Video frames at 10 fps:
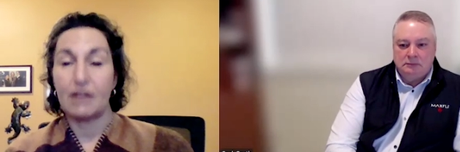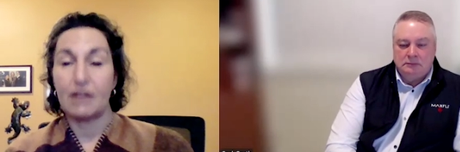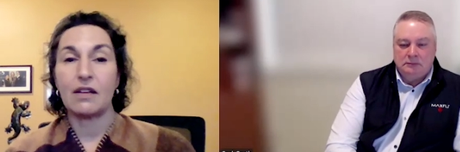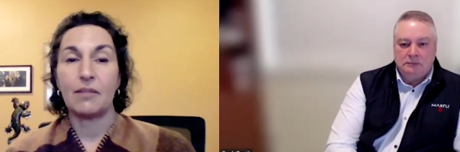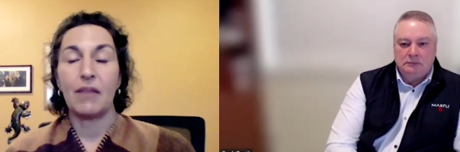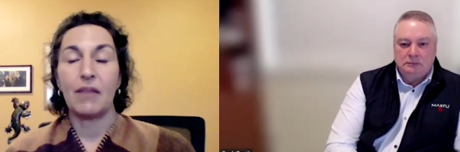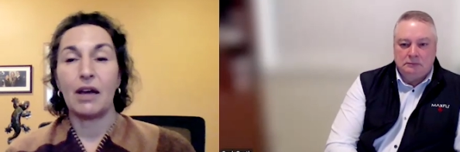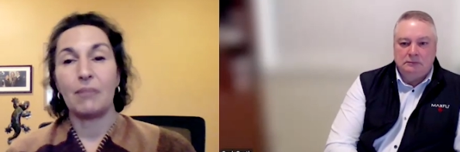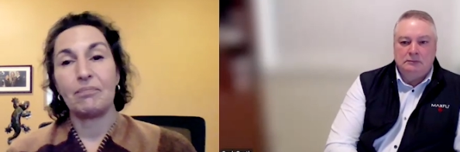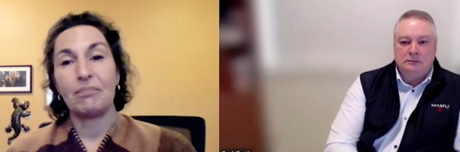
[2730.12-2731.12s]
Speaker 1: a,
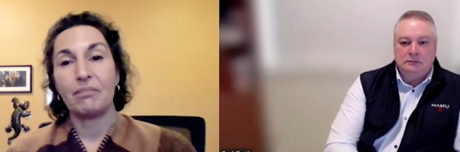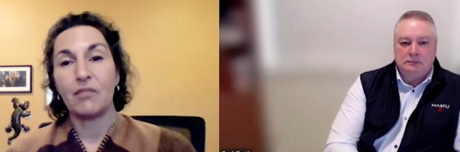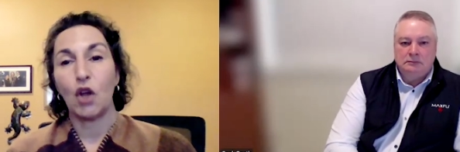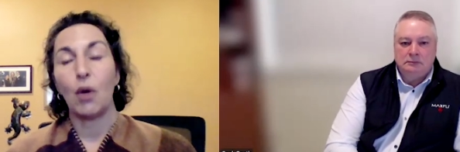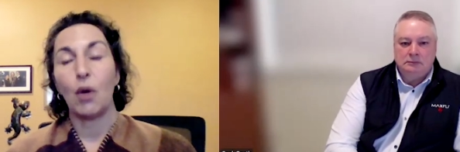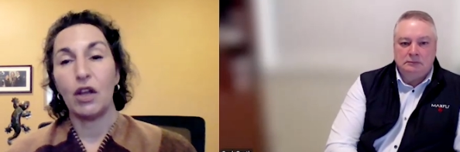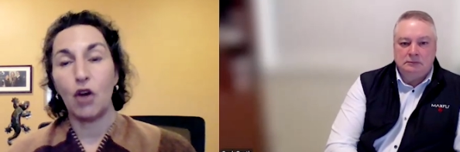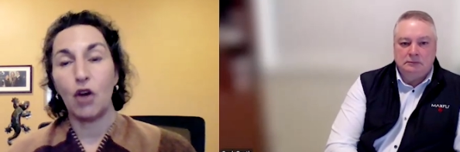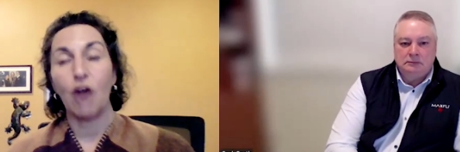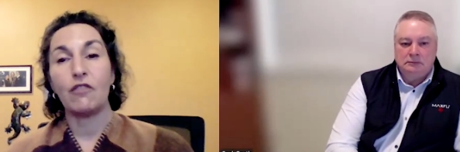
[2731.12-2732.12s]
um, you know, a
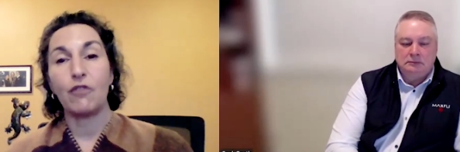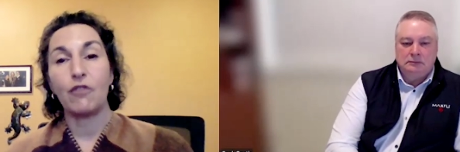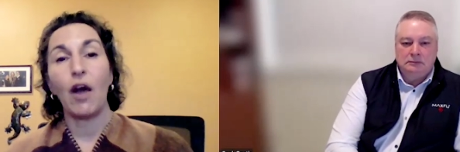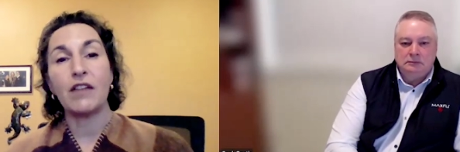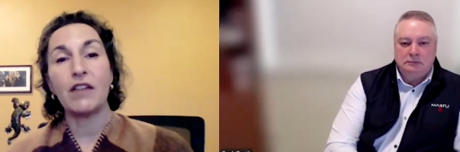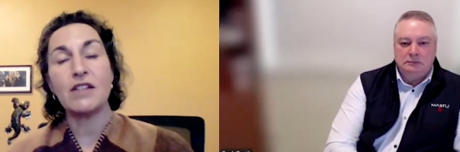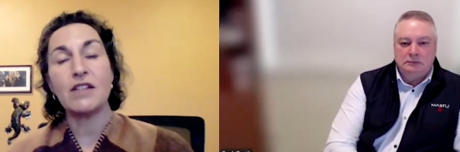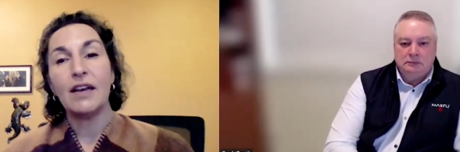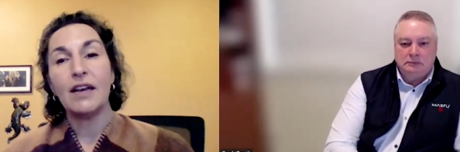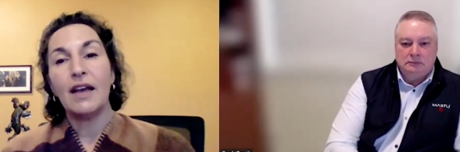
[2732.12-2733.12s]
united front.
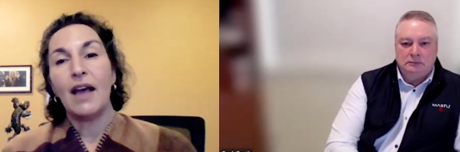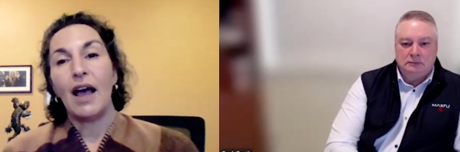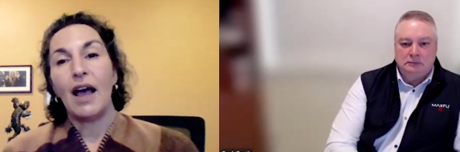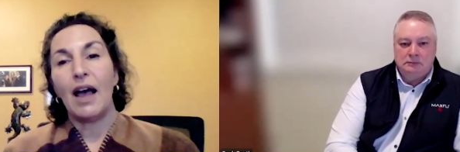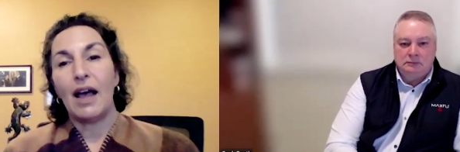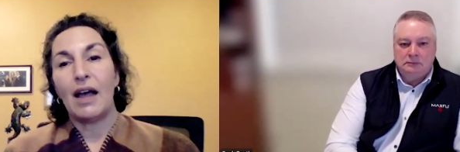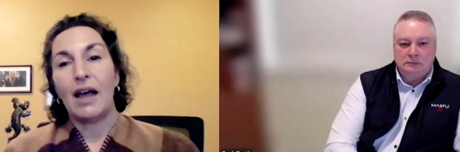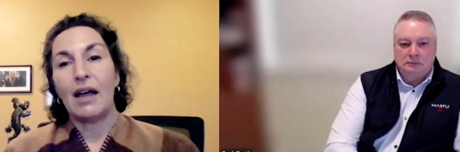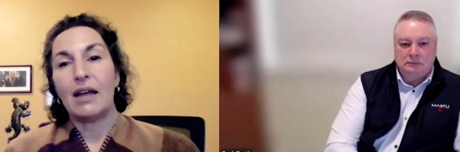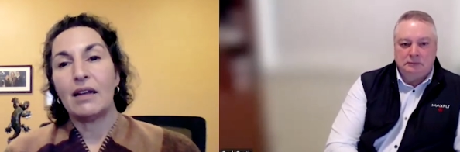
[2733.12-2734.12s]

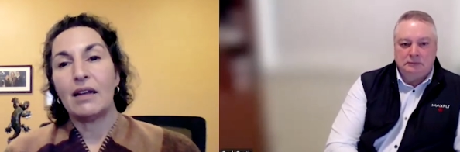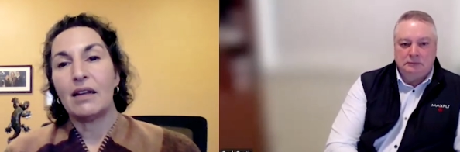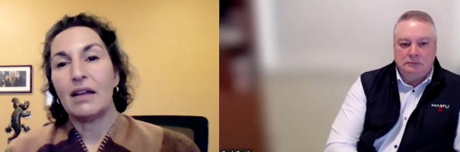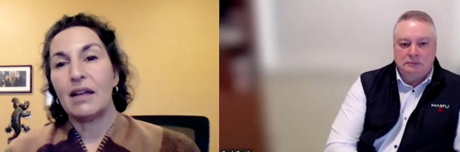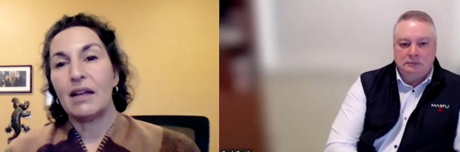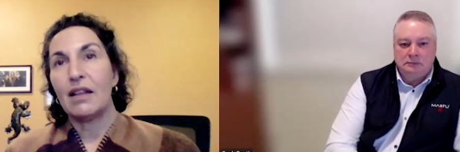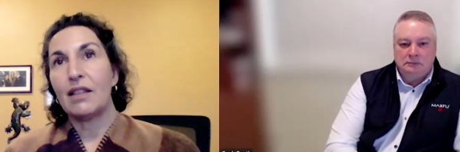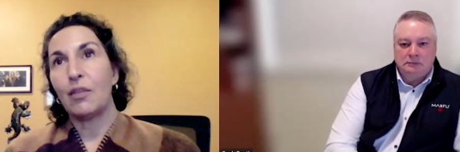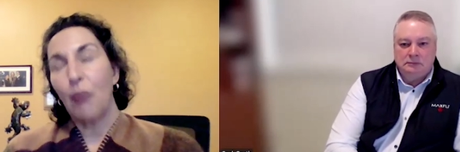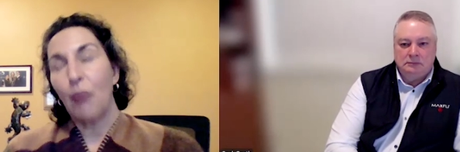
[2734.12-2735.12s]
Uh,
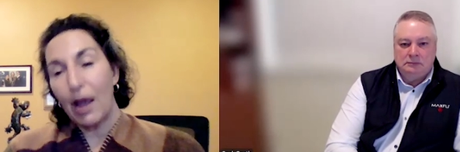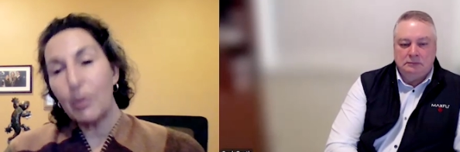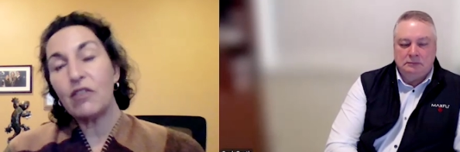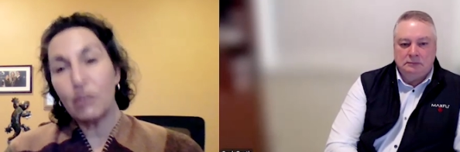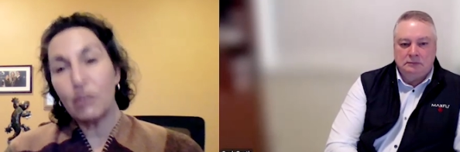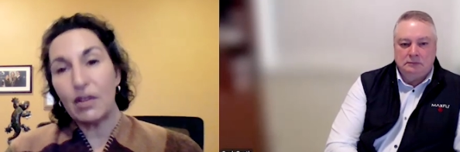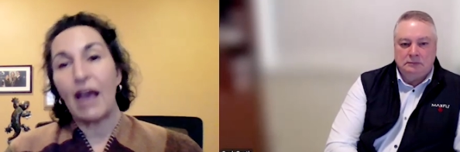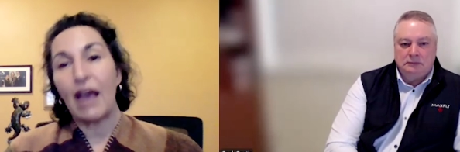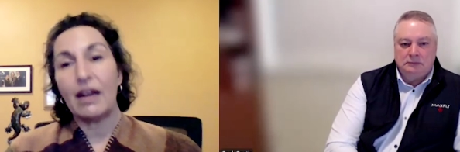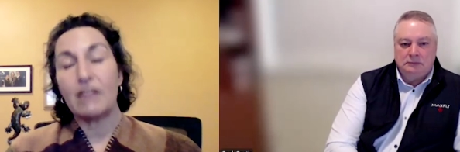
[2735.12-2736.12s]
the way we do
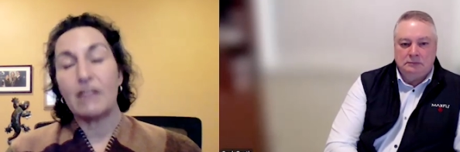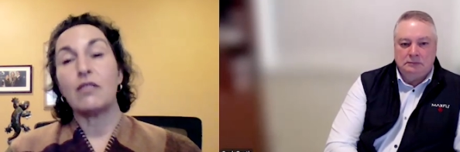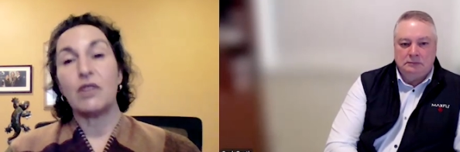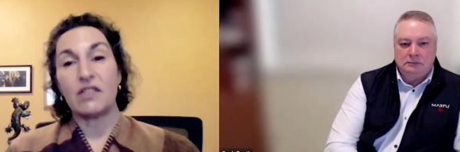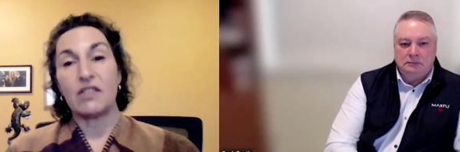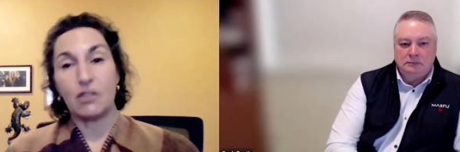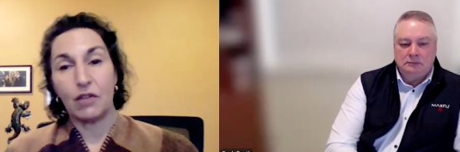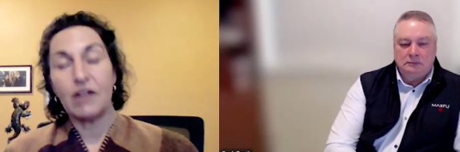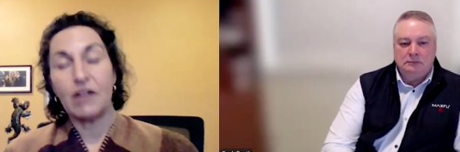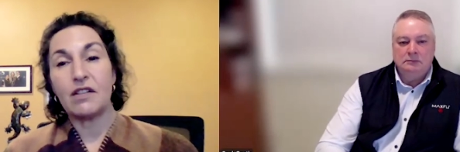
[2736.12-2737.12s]
that is that we just
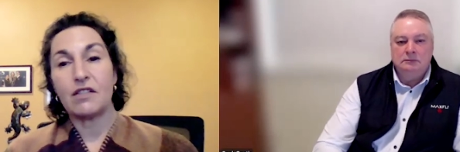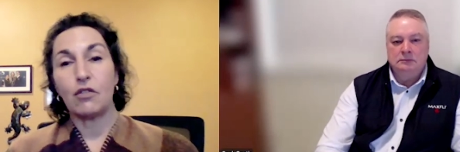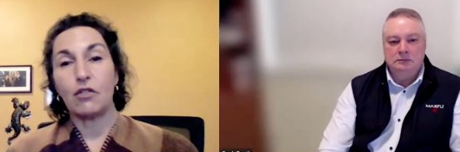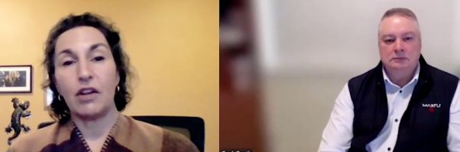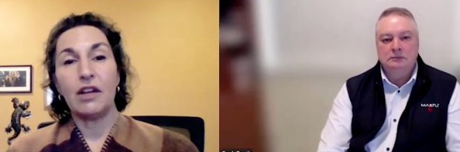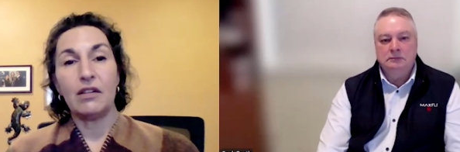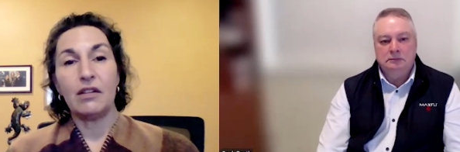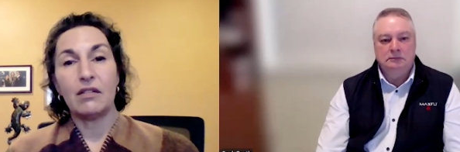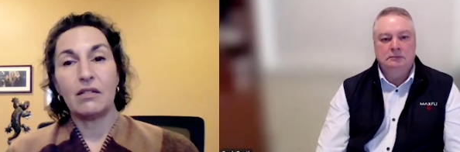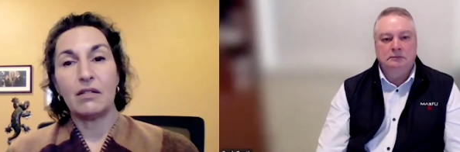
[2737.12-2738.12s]
agree to disagree
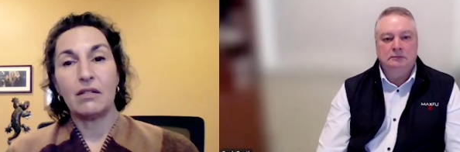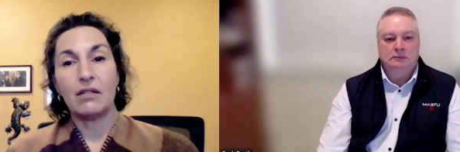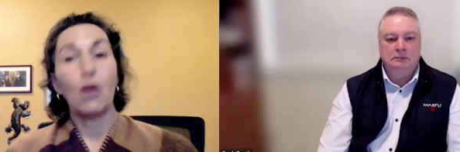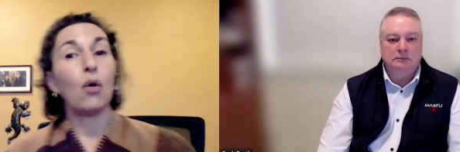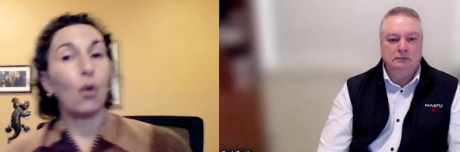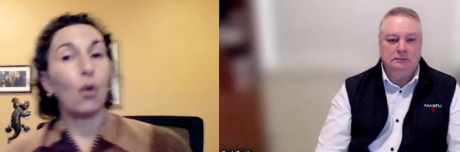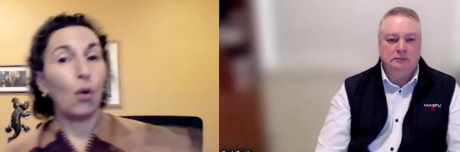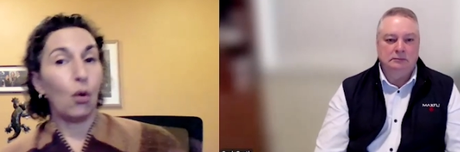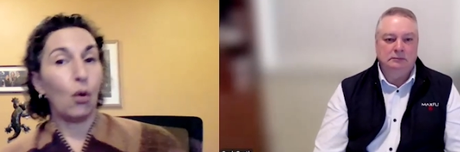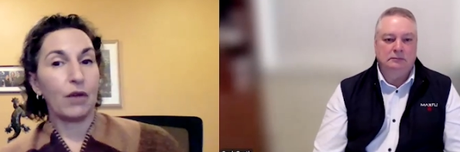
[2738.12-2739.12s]

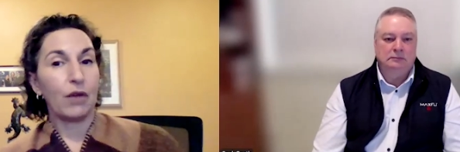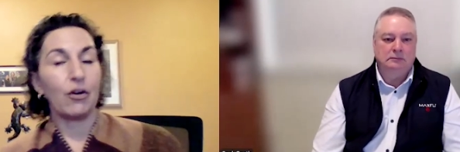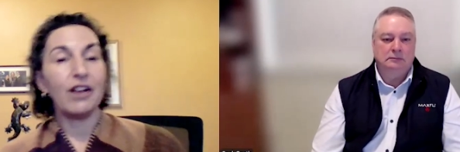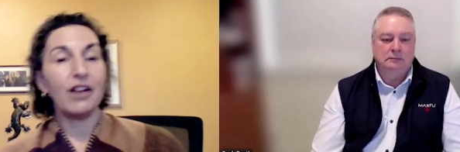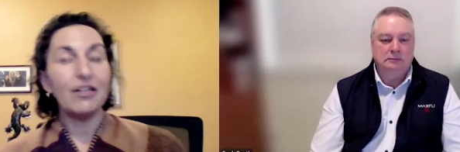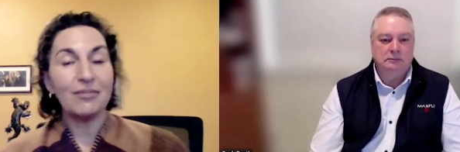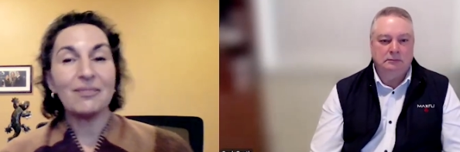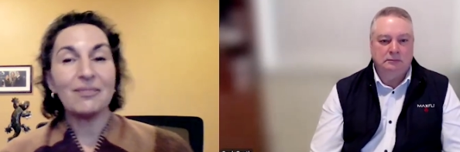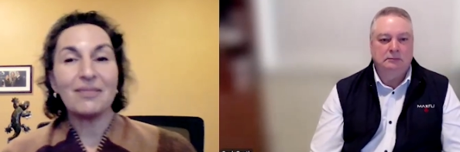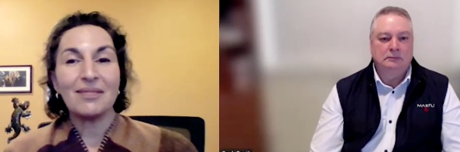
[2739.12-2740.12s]
or we agree
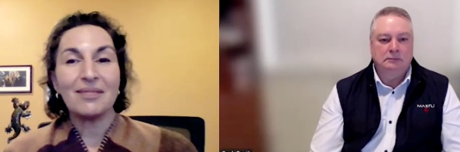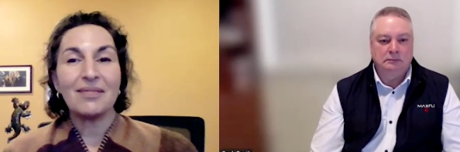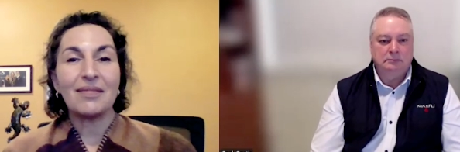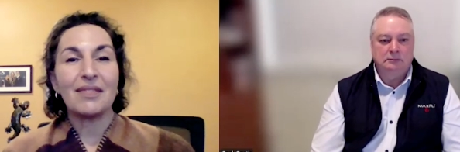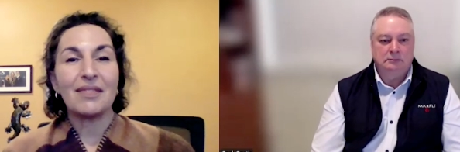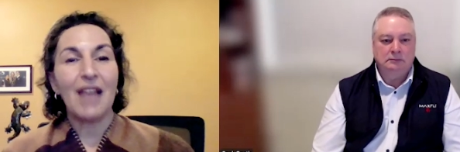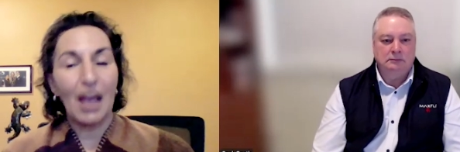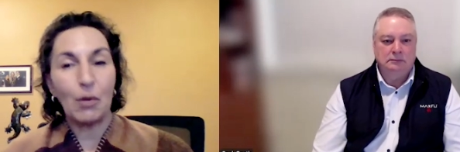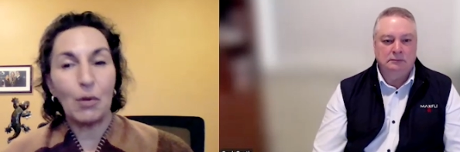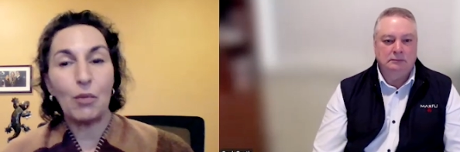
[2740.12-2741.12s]

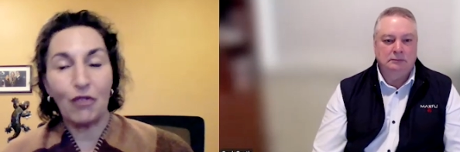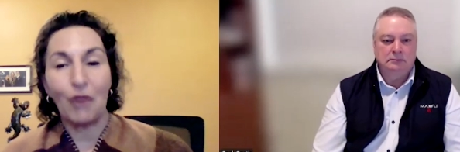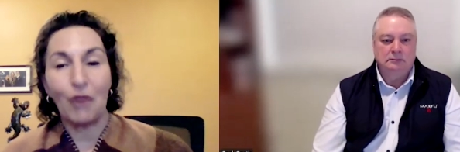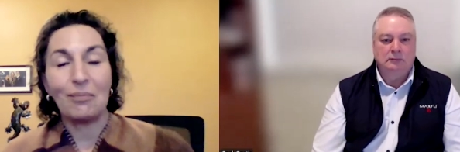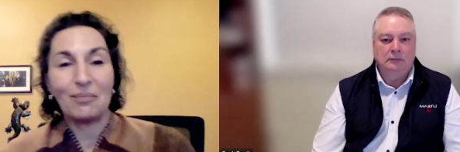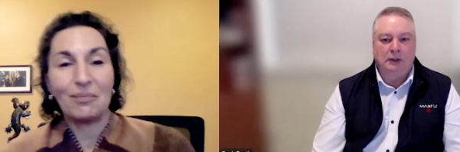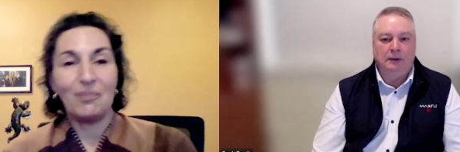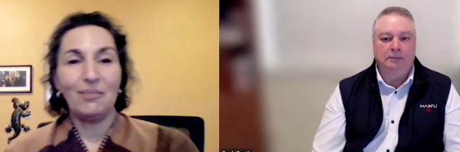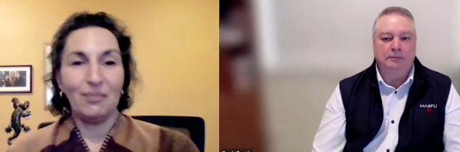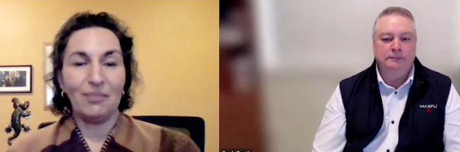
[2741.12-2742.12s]
and we move on.
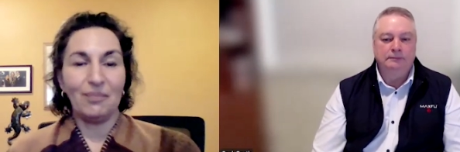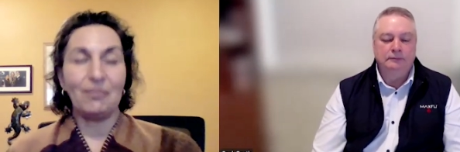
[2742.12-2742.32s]
Yep.